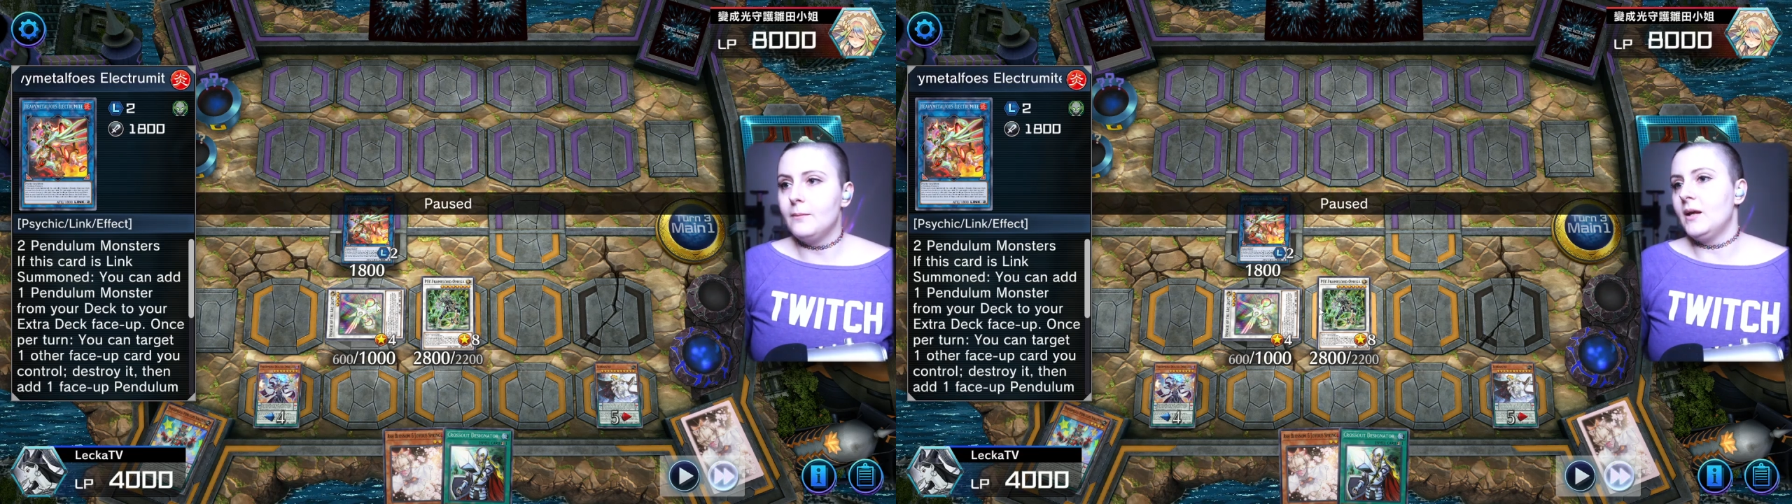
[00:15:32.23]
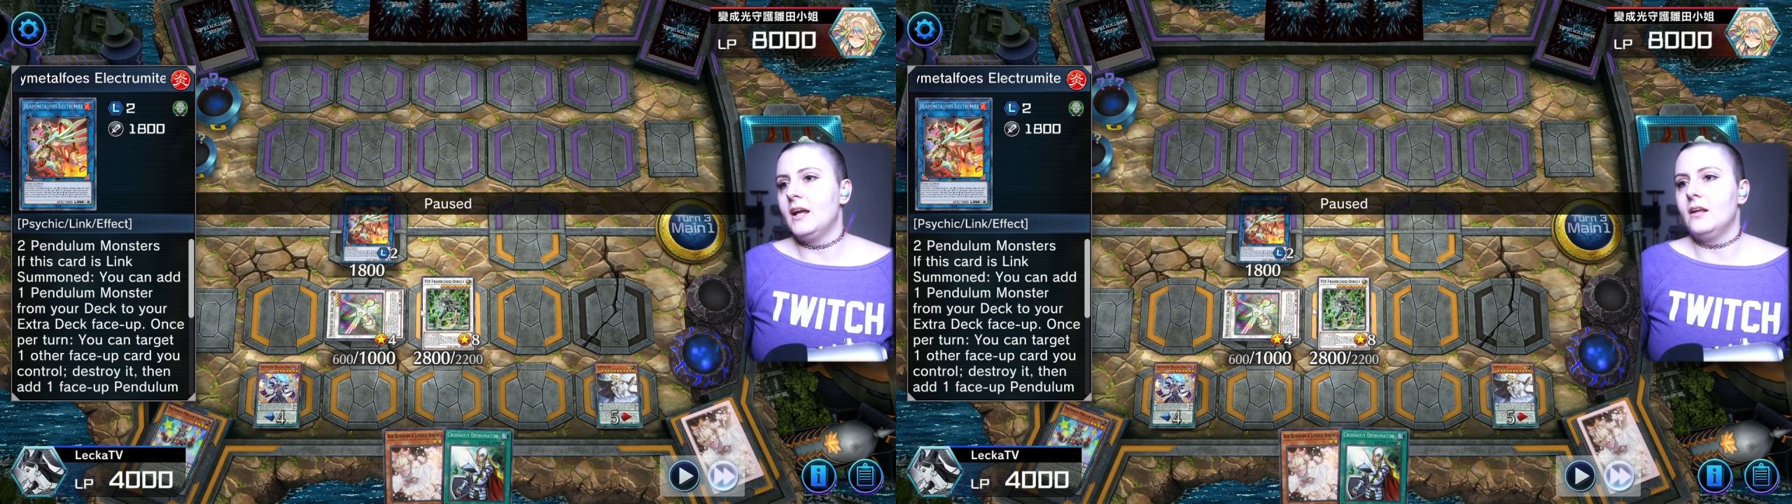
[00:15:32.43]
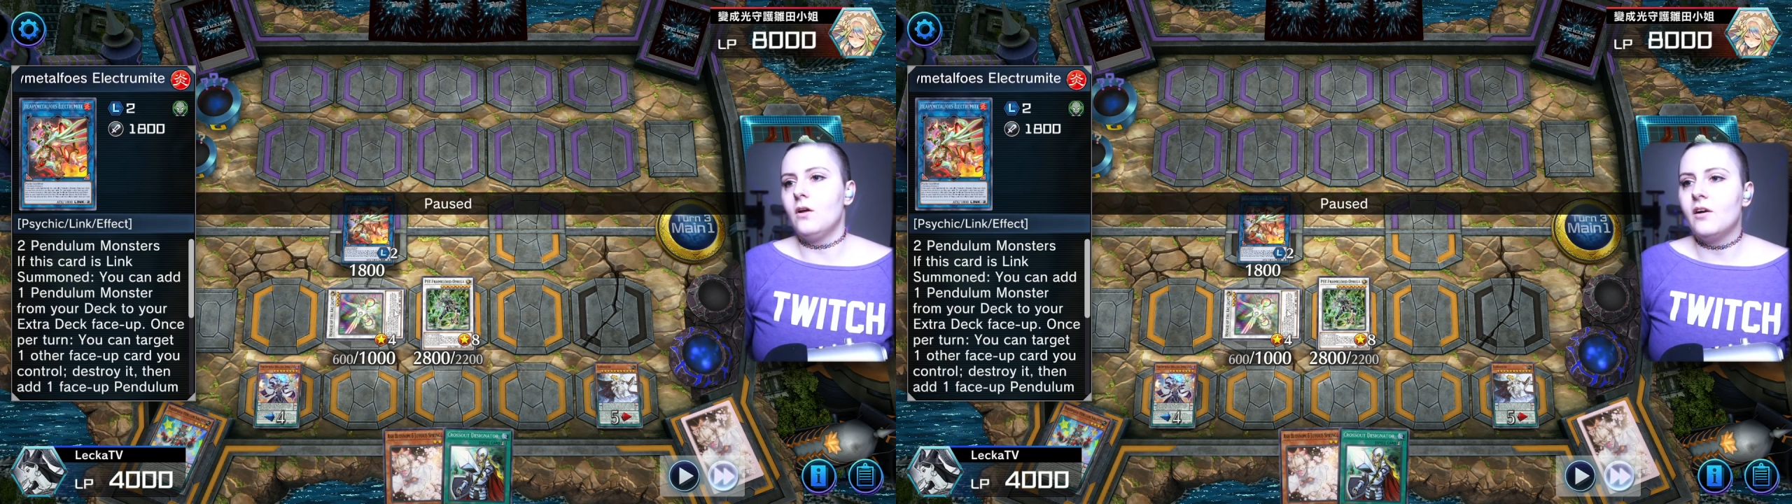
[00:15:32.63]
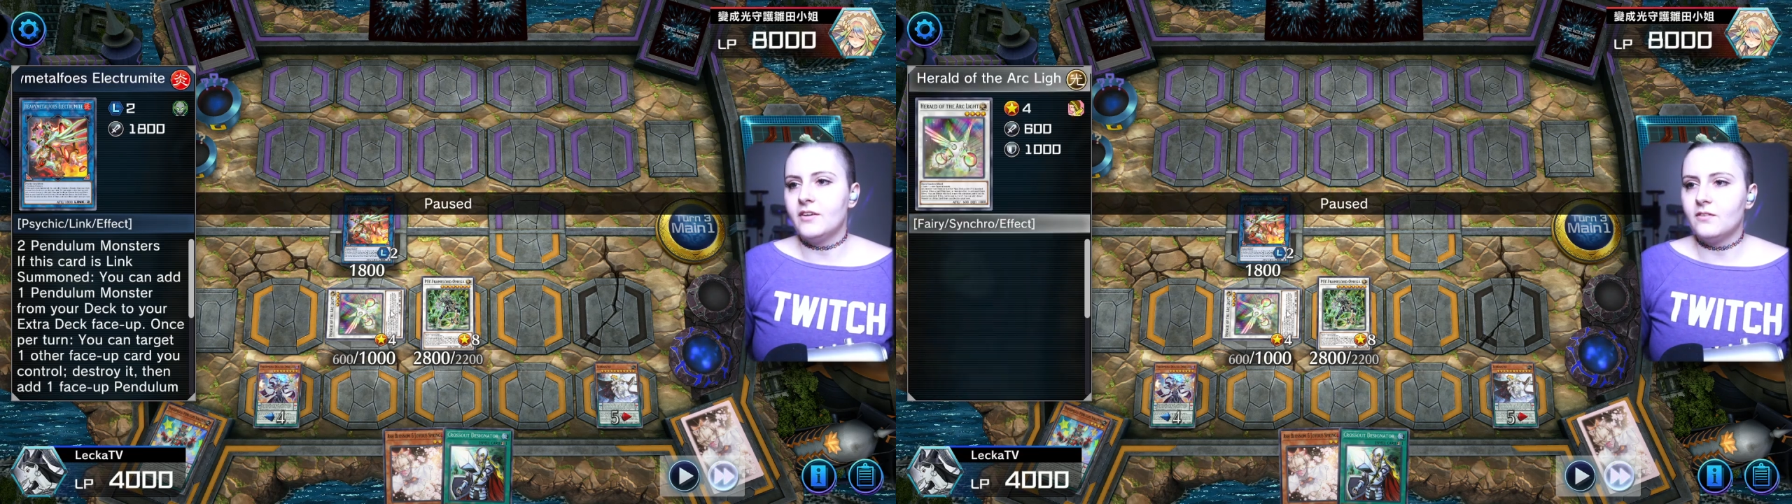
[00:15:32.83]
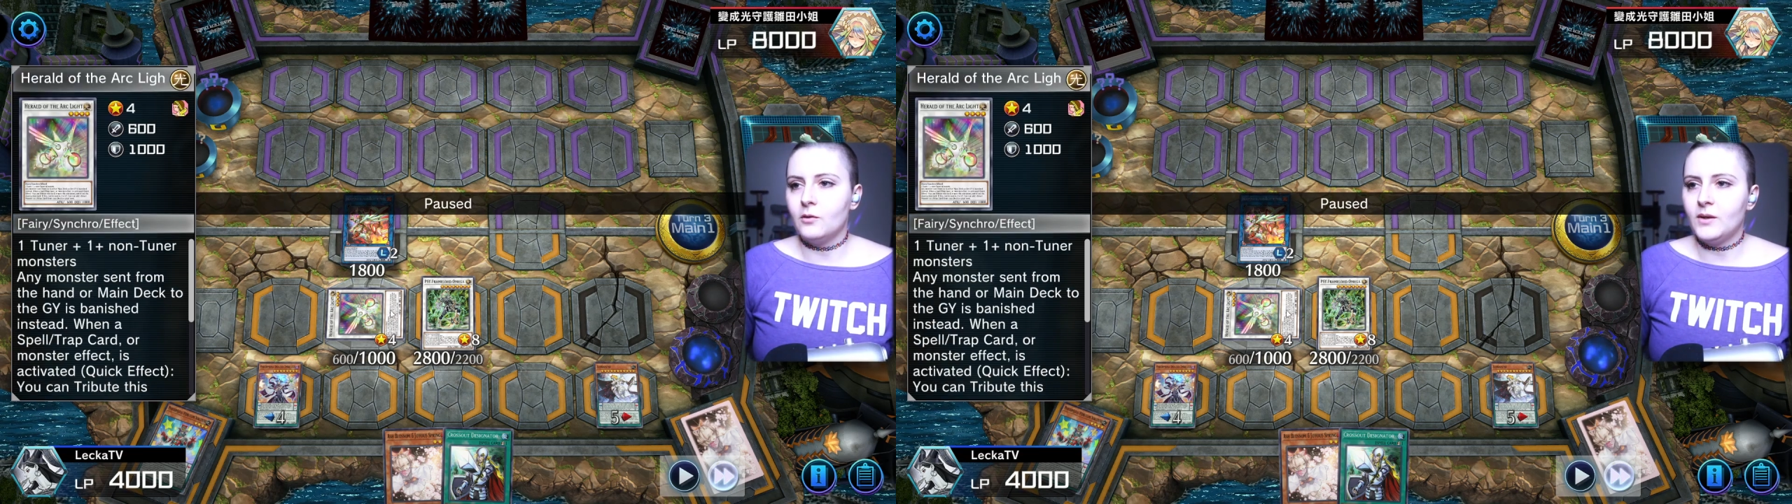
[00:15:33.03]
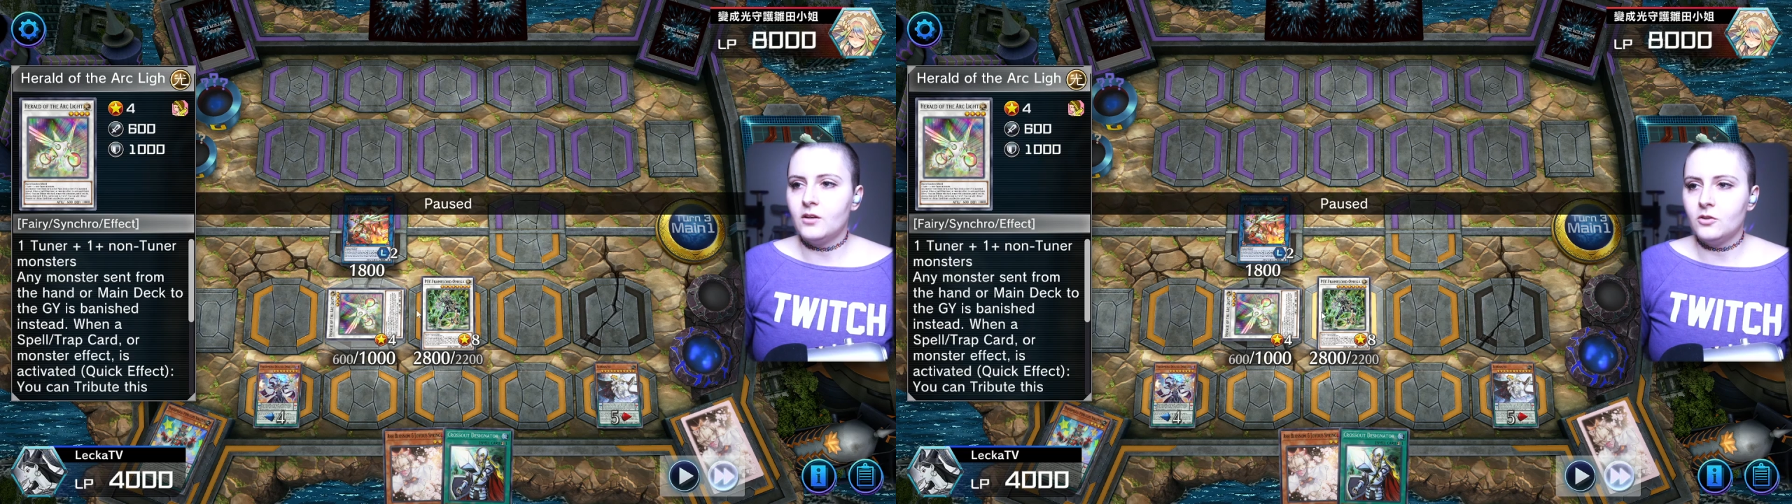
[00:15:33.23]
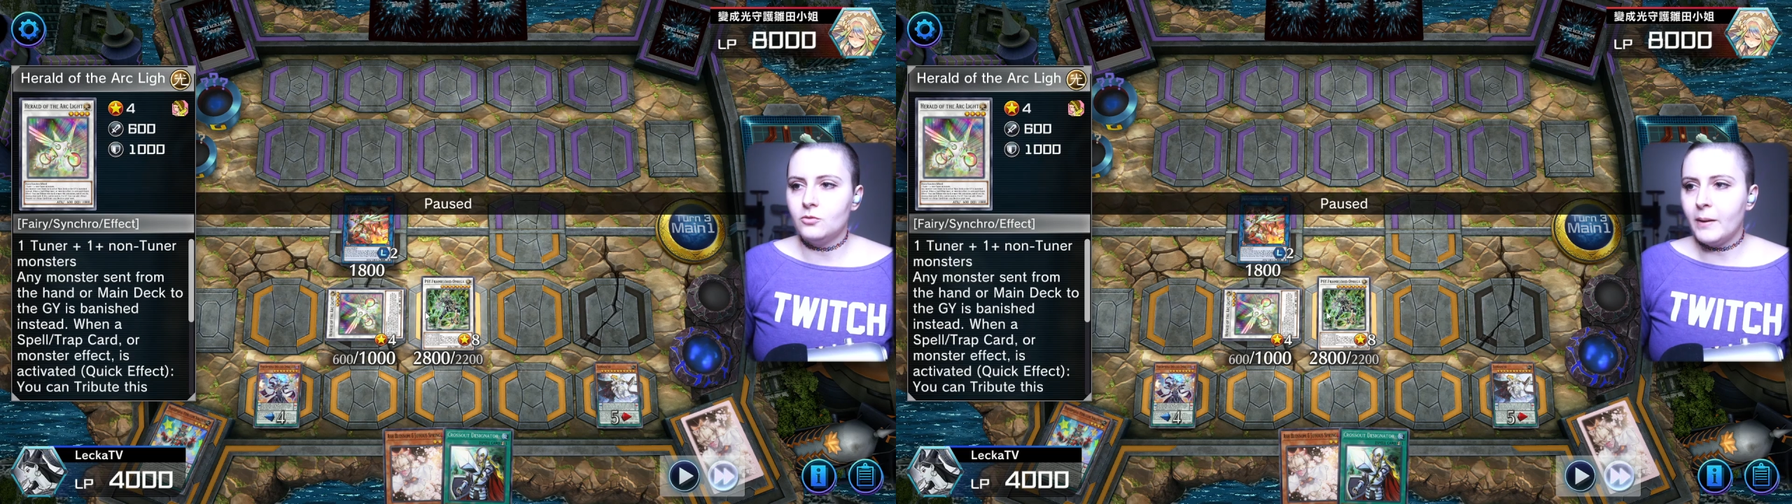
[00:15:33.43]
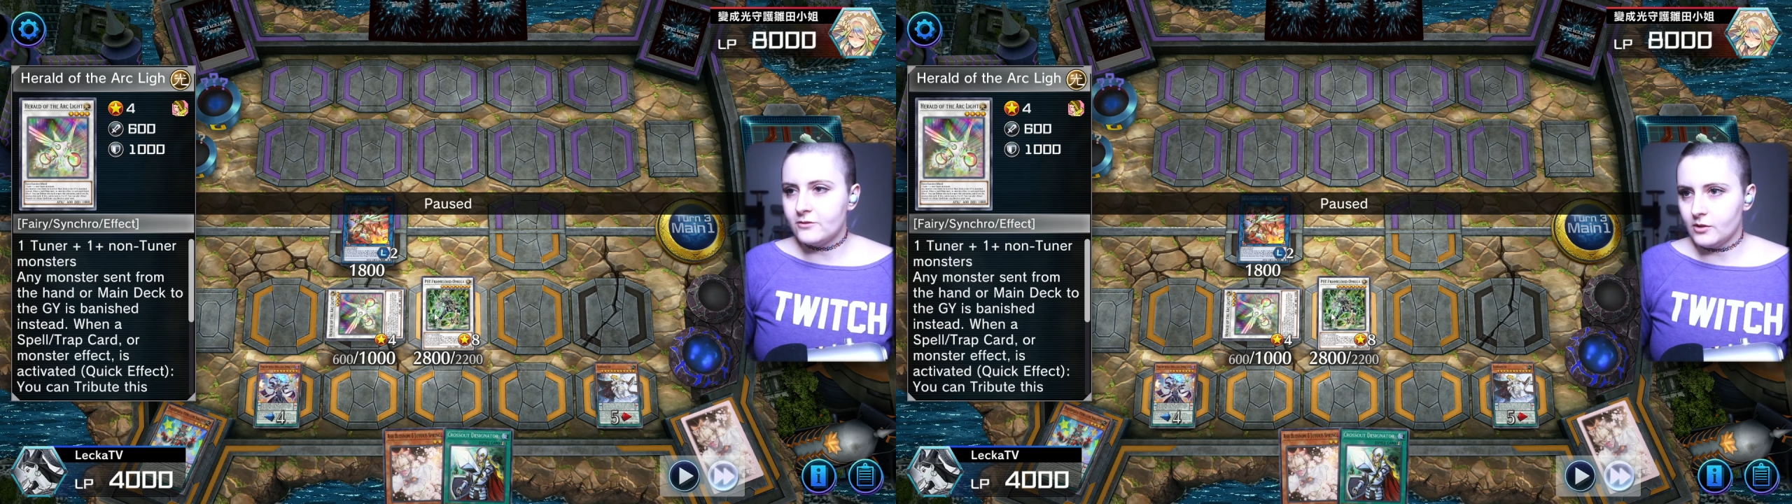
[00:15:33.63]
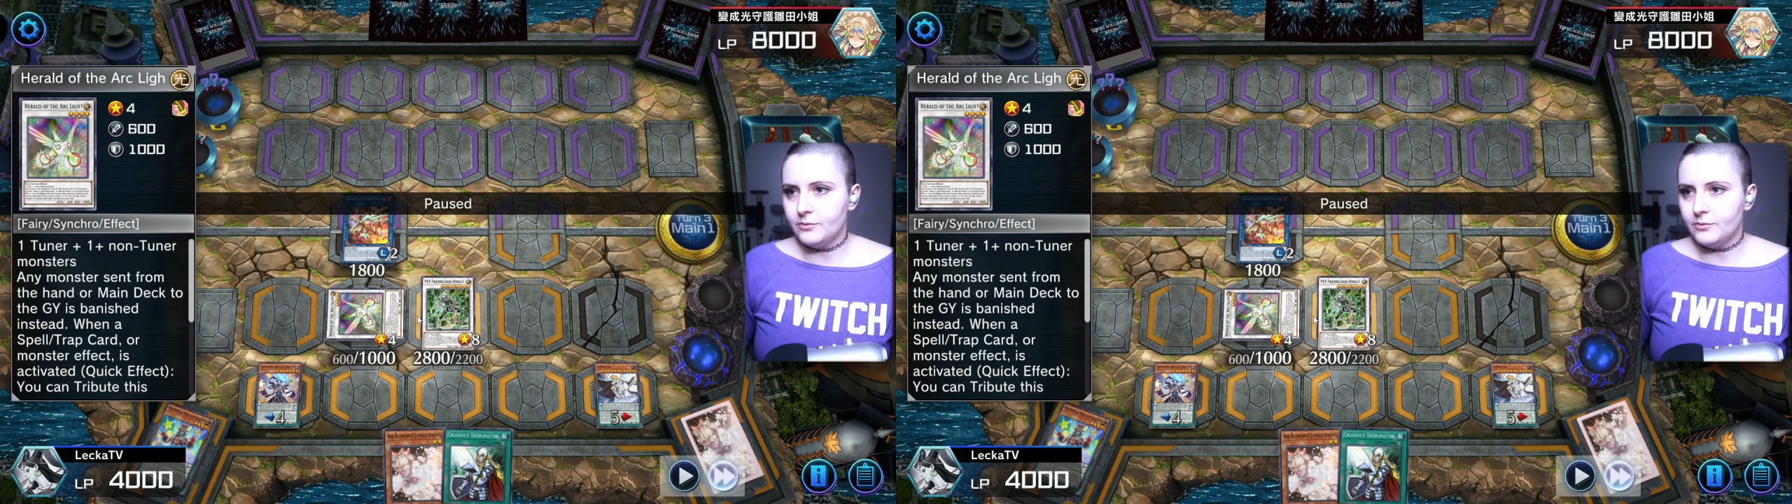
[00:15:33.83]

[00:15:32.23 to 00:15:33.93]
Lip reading: and obviously we couldn't Pendulum